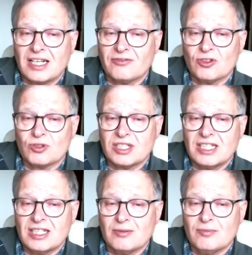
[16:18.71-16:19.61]
to that of
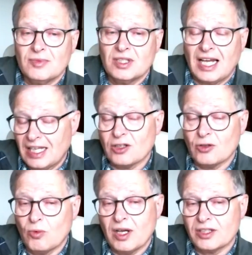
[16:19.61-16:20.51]
your team
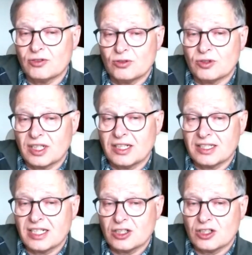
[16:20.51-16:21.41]
and the wider
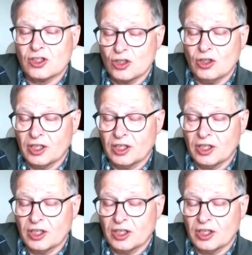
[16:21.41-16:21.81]
organization,